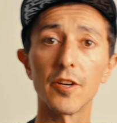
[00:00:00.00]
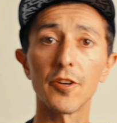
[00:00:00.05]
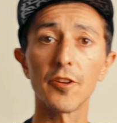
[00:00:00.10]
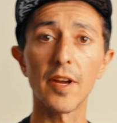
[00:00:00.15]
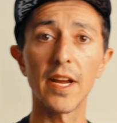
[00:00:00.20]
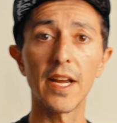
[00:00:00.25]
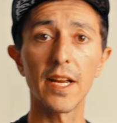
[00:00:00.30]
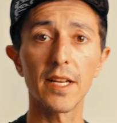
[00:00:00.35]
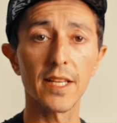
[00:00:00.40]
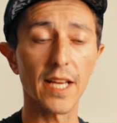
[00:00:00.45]
other
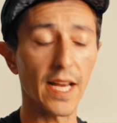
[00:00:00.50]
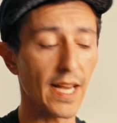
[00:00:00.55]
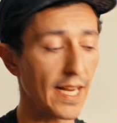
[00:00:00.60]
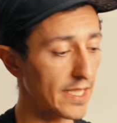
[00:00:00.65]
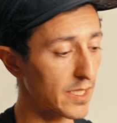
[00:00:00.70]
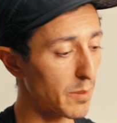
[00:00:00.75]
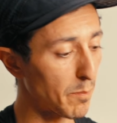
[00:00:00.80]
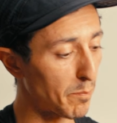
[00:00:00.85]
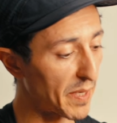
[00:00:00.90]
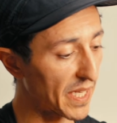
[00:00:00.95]
hand,
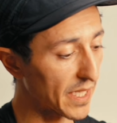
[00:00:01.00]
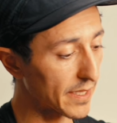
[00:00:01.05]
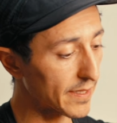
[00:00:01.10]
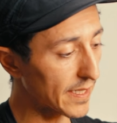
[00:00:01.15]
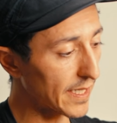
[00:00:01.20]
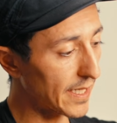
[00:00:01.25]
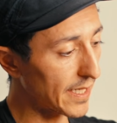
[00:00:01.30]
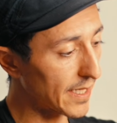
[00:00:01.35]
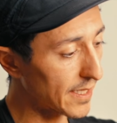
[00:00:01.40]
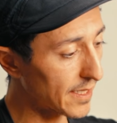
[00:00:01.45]
has a
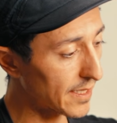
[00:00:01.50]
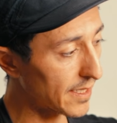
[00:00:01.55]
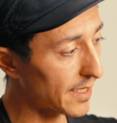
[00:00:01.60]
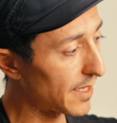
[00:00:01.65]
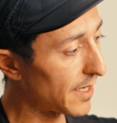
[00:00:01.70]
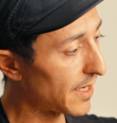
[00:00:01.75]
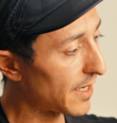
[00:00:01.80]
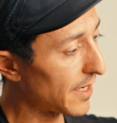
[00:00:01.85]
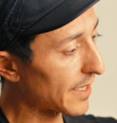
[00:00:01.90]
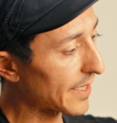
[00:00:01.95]
built-in
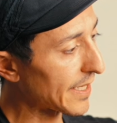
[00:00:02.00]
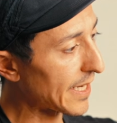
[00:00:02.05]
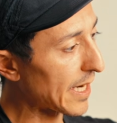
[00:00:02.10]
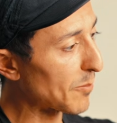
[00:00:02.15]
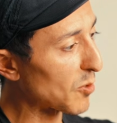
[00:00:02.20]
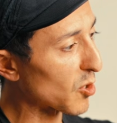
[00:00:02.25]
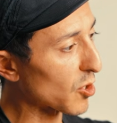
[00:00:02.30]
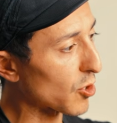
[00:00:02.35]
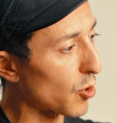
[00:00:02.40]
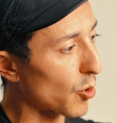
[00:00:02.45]

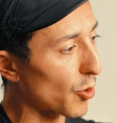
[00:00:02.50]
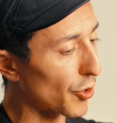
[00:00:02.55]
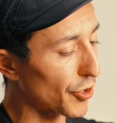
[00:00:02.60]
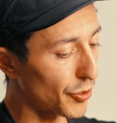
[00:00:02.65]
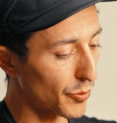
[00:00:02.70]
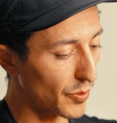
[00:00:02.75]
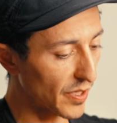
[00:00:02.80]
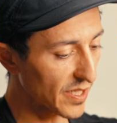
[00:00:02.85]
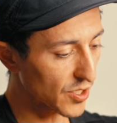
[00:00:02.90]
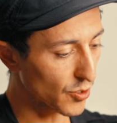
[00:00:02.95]
camera core
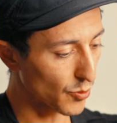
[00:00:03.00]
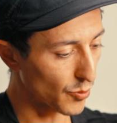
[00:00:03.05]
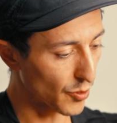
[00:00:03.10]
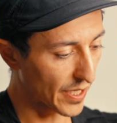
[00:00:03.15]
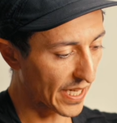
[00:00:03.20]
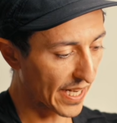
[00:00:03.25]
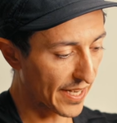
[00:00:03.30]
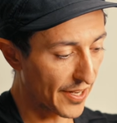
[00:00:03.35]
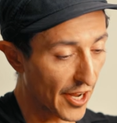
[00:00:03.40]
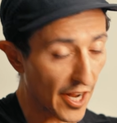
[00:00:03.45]
unit, so you
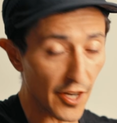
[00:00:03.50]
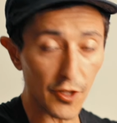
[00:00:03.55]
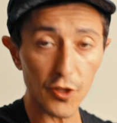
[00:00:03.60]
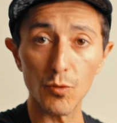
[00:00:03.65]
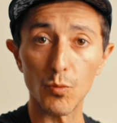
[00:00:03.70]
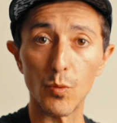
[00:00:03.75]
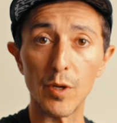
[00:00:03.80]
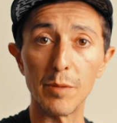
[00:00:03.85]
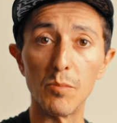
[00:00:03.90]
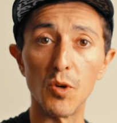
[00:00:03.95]
cannot
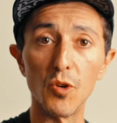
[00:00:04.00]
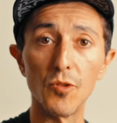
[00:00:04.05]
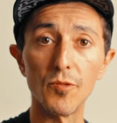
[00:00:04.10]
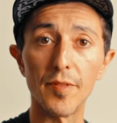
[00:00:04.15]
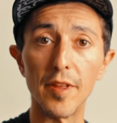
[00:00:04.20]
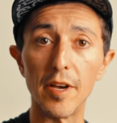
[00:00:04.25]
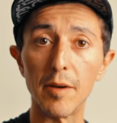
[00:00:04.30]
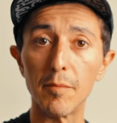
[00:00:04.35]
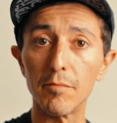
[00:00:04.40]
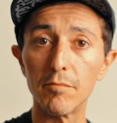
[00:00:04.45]
remove
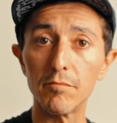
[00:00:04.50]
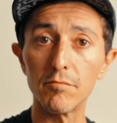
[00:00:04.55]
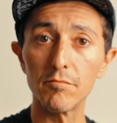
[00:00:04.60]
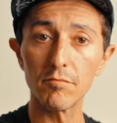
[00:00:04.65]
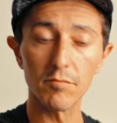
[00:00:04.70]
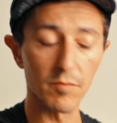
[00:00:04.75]
them.